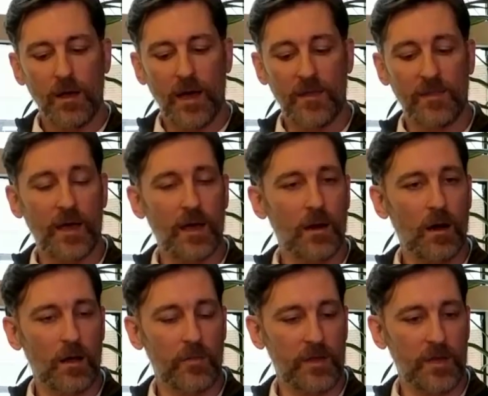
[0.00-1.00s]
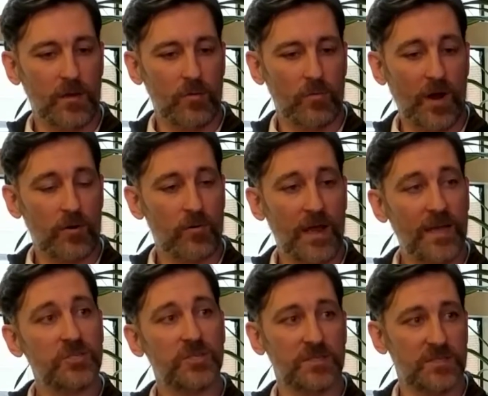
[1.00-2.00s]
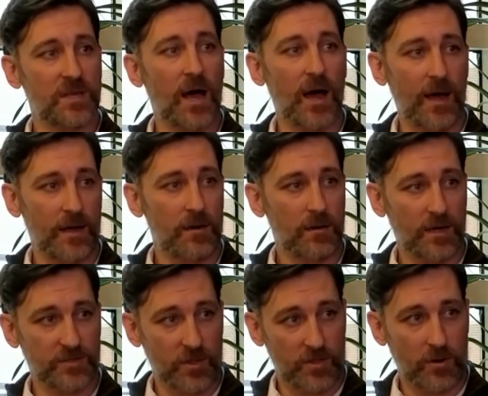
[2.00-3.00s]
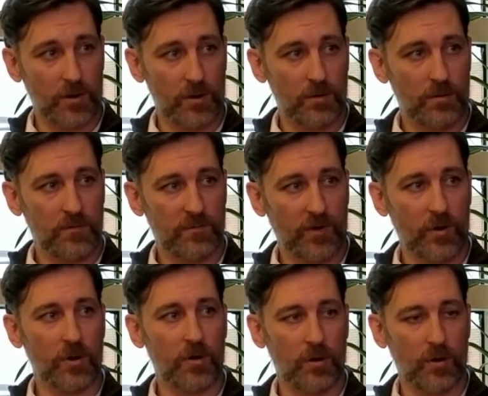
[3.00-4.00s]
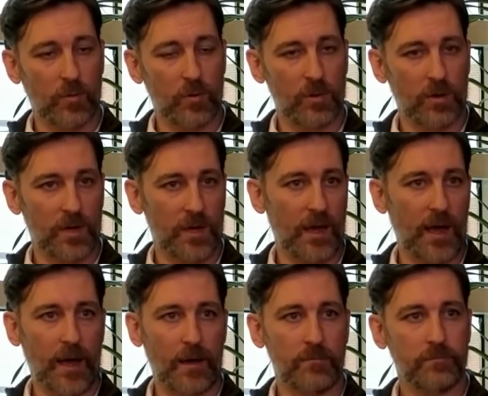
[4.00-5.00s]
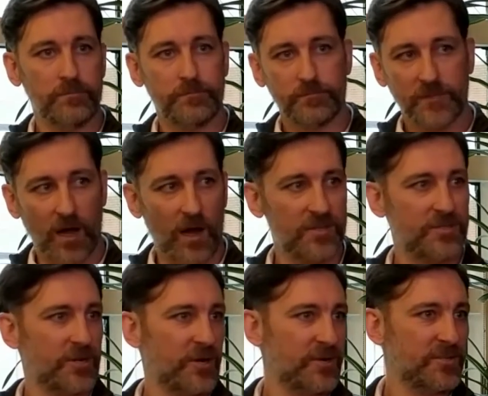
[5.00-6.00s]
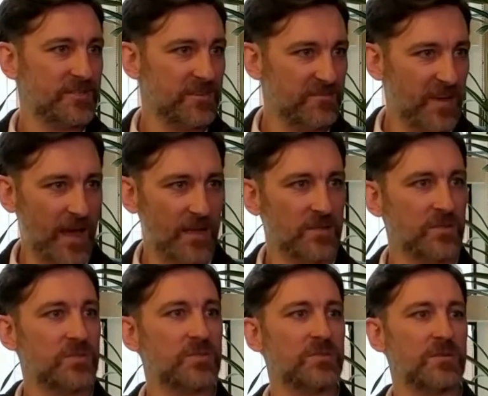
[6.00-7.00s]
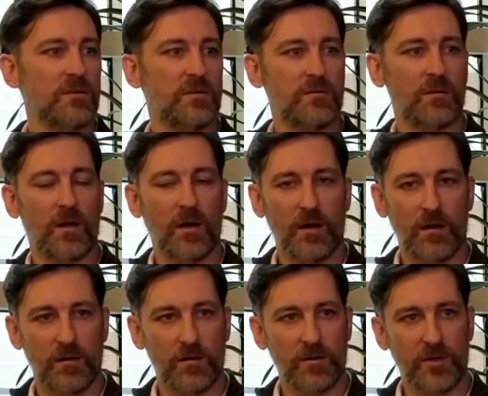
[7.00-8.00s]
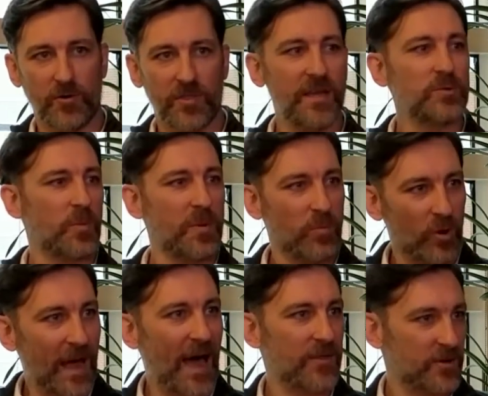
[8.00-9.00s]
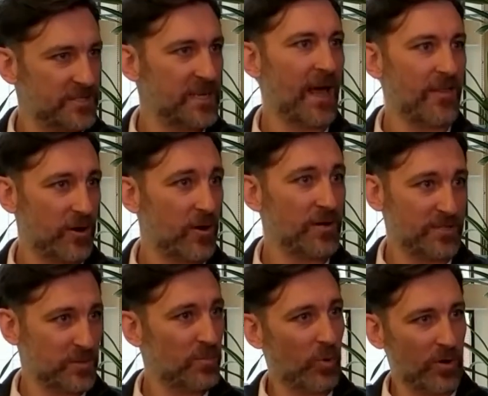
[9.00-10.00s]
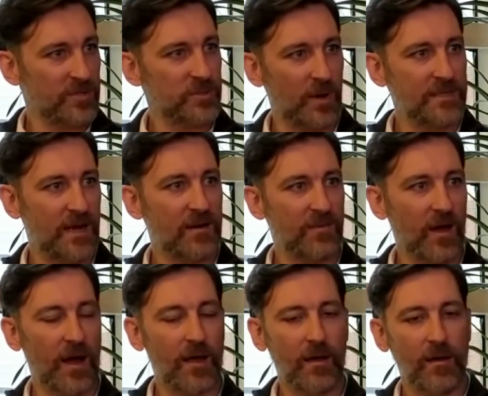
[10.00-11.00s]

And then on the recreation side, as the third vertical, we're looking at concerts, events, uh, you know, things where people gather together and it's important to identify.